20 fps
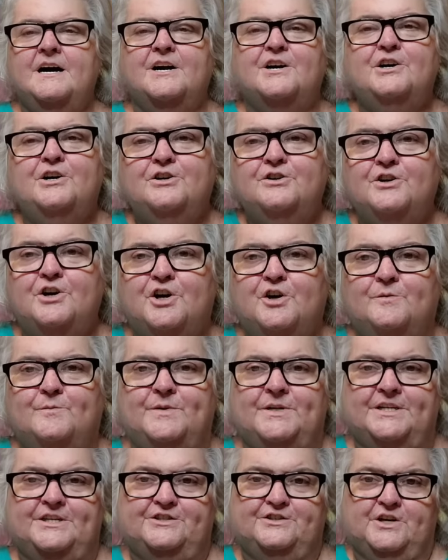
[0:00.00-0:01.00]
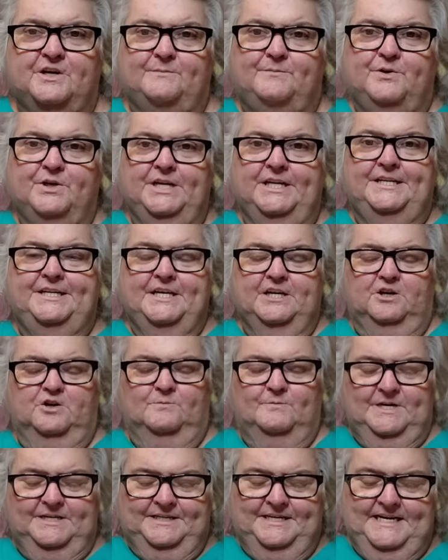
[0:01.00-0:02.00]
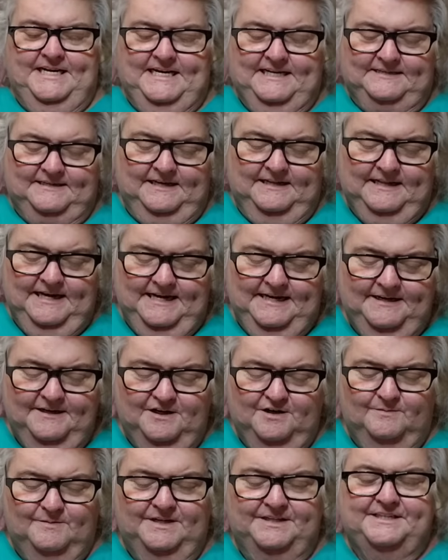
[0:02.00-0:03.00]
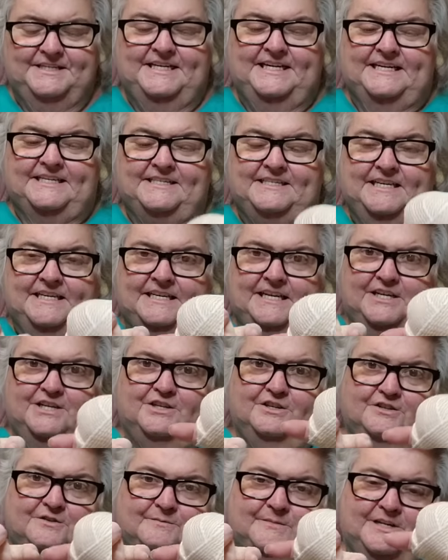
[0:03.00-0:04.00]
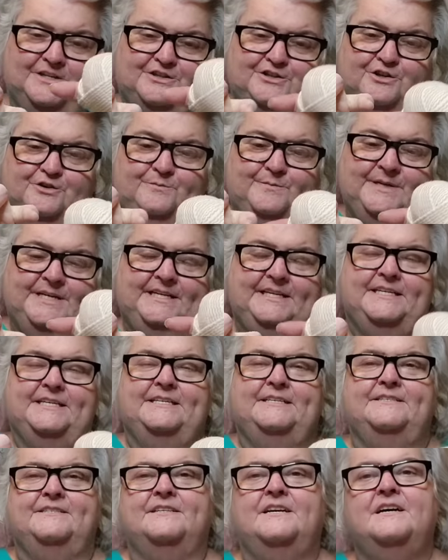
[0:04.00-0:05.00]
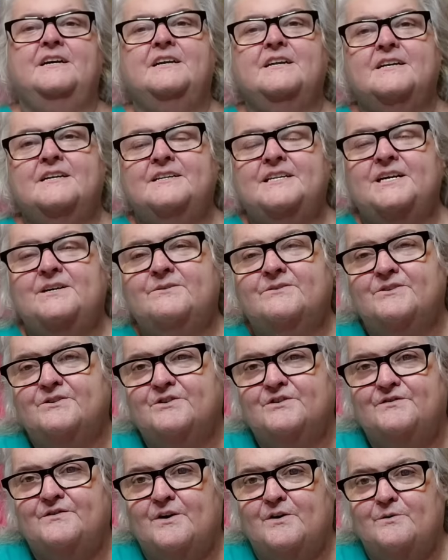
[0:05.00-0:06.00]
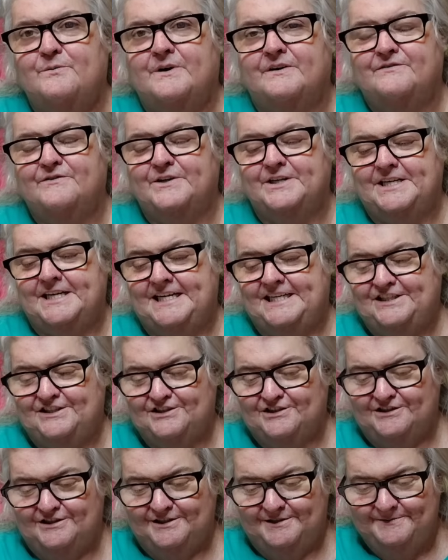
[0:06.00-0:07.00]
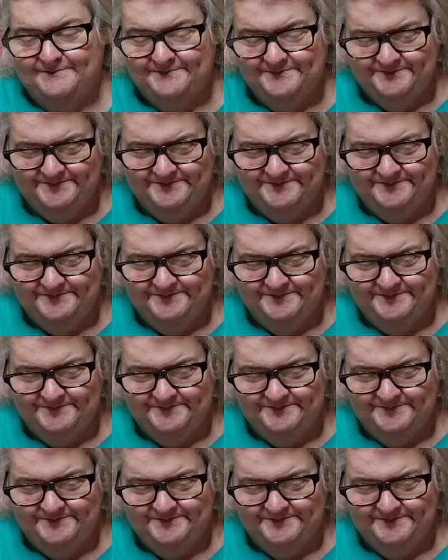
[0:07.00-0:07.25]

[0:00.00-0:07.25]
couldn't open it. So I put it down on my desk. I laid it on my desk, and I used my two pinkies. Now I was on the phone with my friend Angela